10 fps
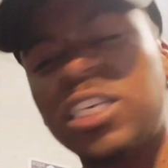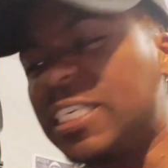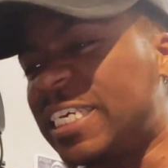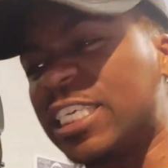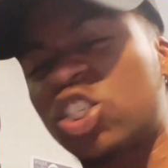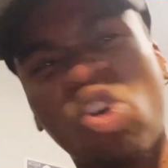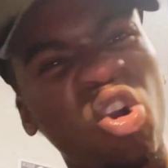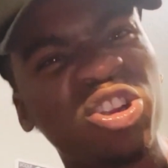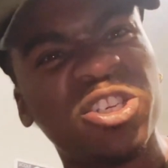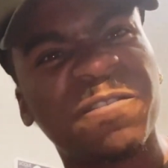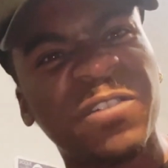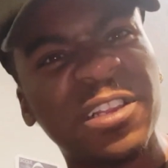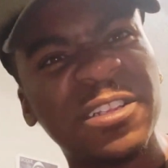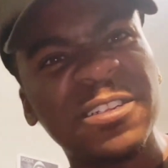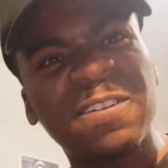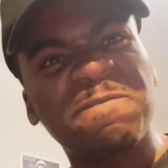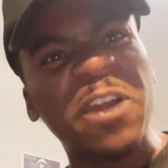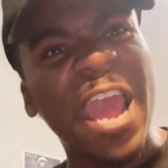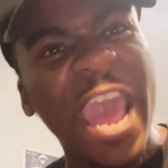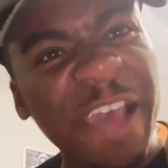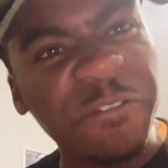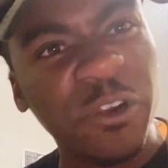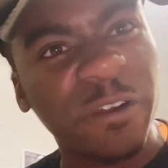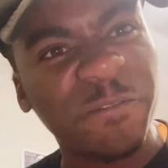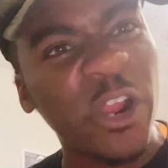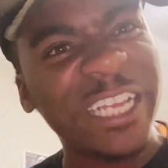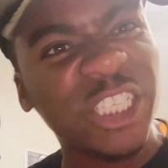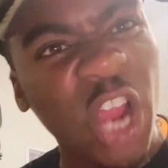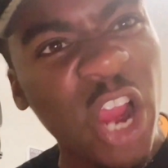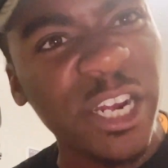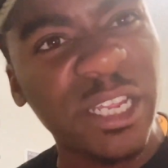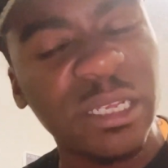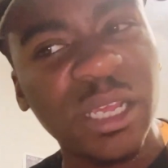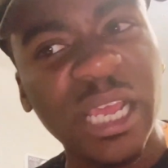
get tortured for forever, for eternity.